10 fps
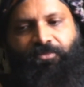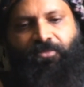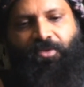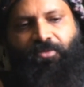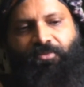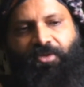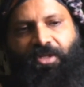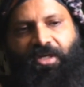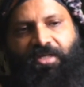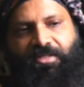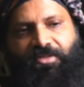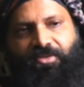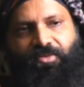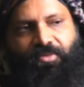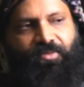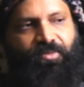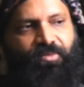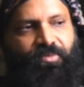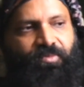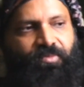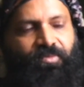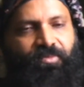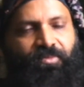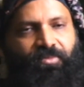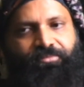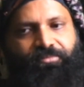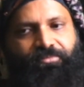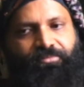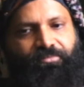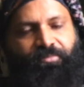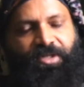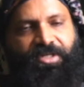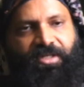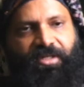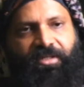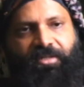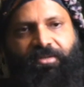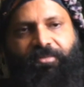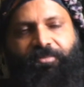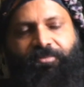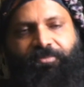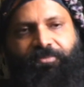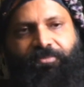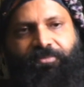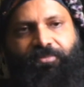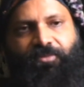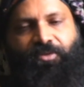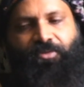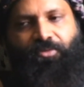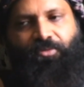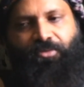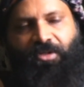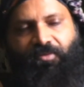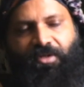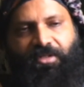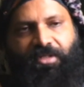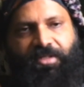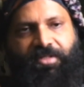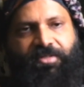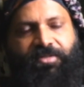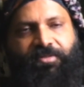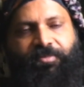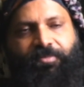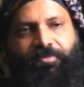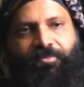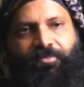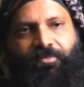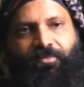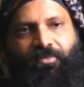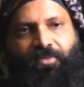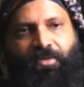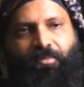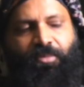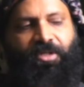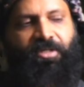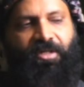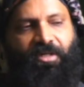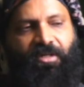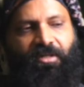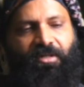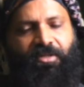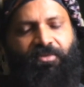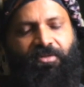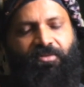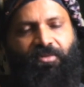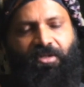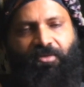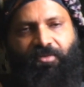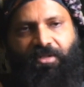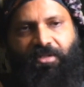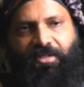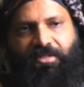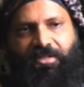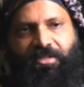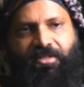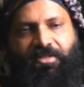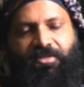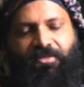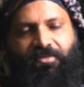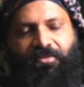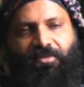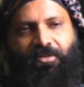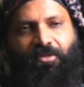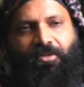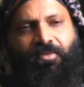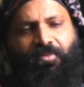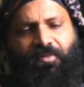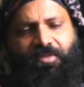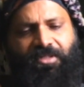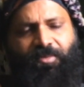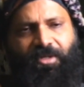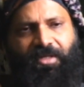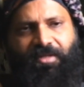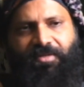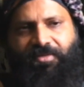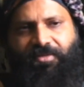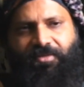We ask to media to cover this. Media even do cover these things for some days